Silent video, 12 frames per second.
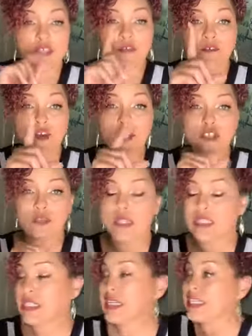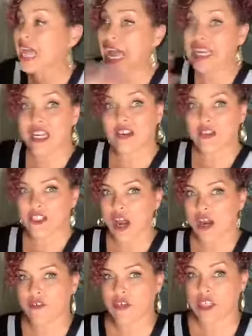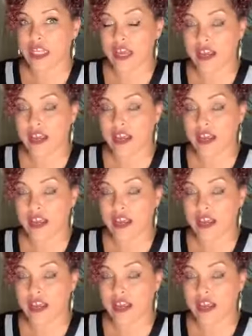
The first reason is I need a photographer